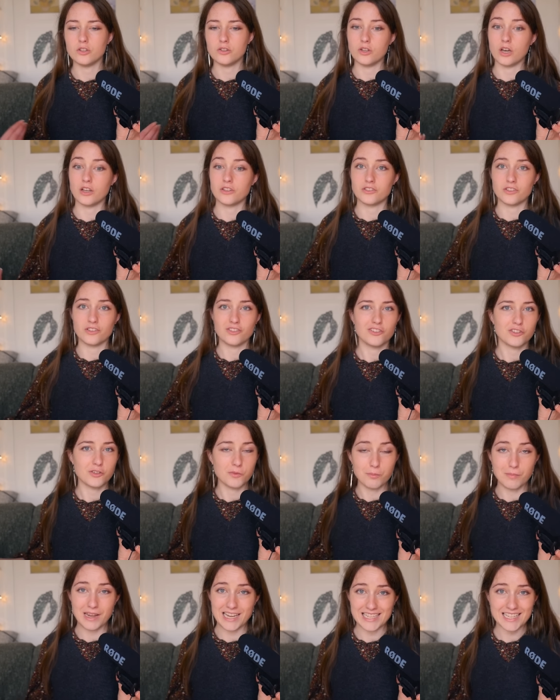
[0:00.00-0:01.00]
doesn't
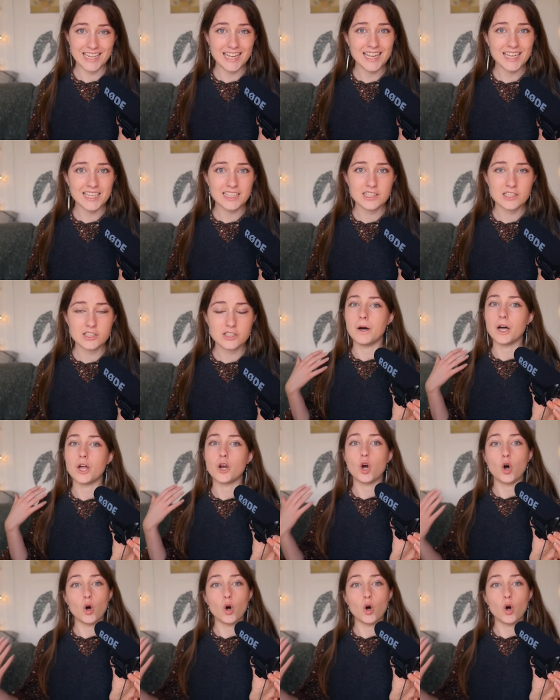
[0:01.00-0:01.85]
make it. But